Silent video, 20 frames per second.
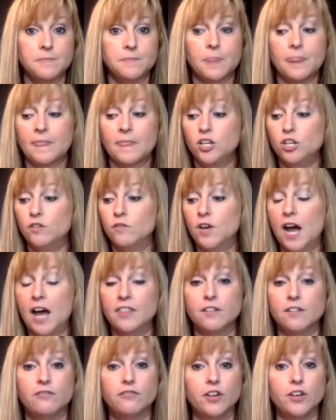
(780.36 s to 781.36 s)
You've got
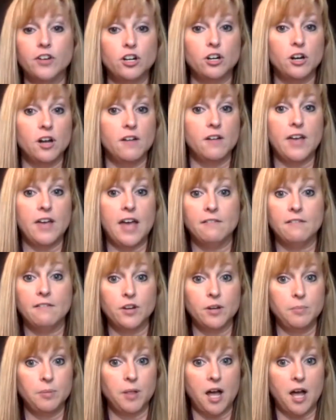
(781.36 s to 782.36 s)
the footer of
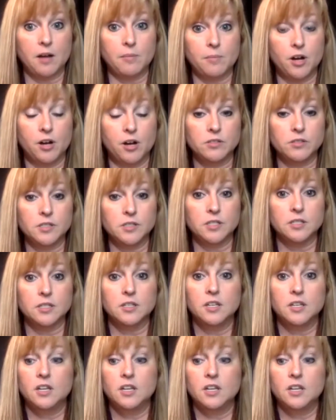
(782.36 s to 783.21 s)
every blog post.